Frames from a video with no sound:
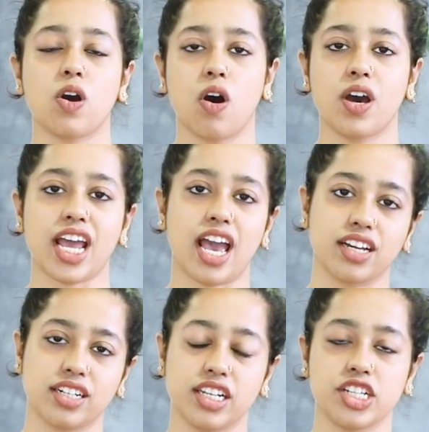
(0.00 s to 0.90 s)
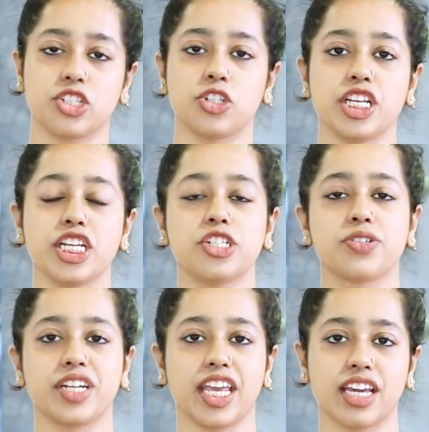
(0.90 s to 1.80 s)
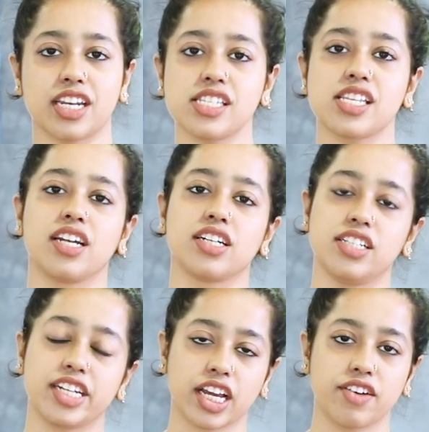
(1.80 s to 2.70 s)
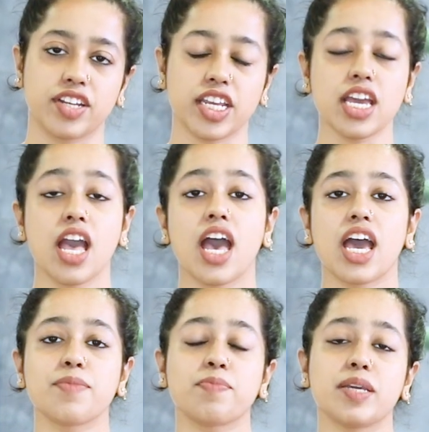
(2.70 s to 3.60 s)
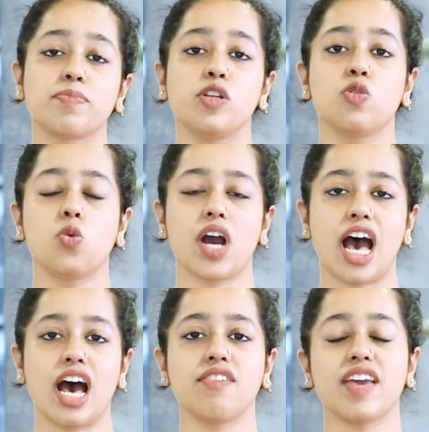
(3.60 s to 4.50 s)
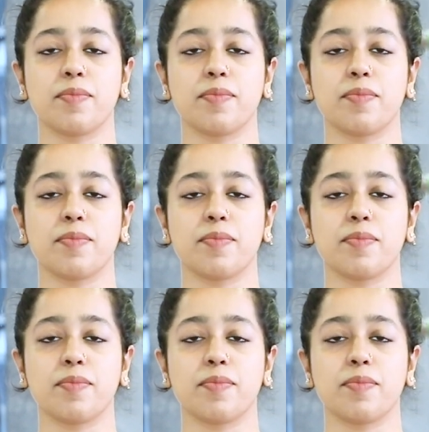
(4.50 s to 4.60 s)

or ankle injuries should take rest until recovery, and people who have